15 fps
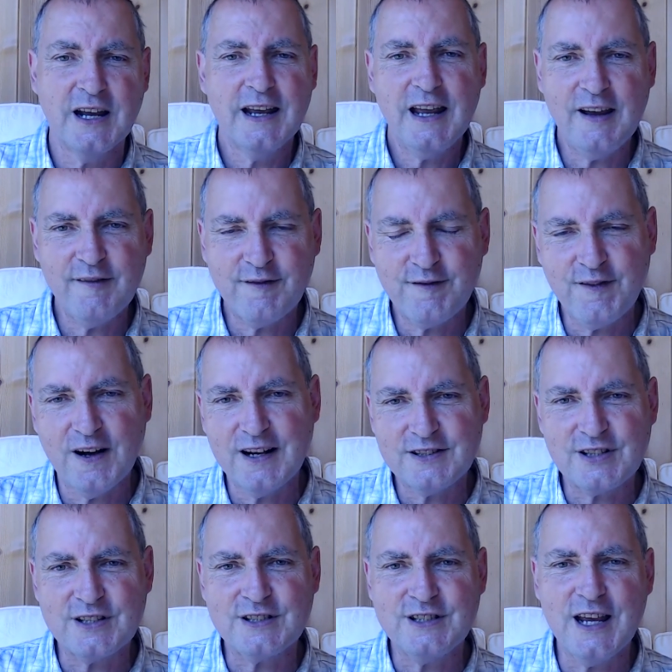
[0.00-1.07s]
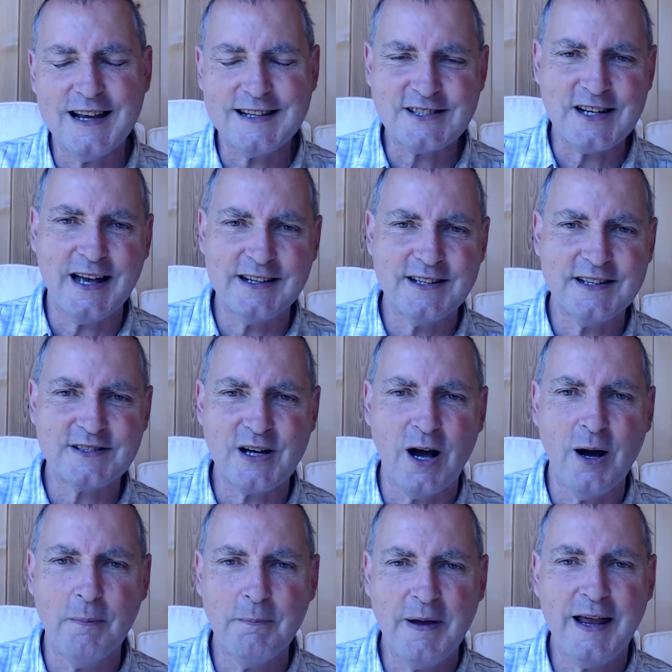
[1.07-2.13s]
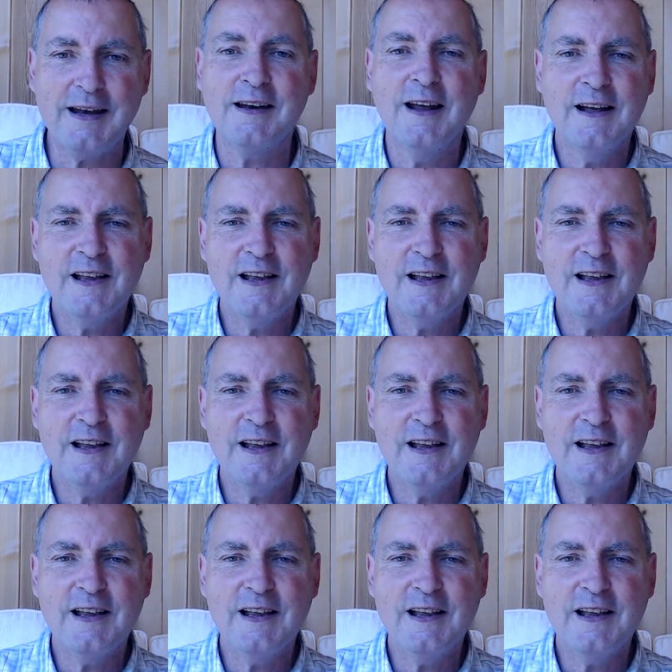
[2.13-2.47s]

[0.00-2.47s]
it finds its yes and its amen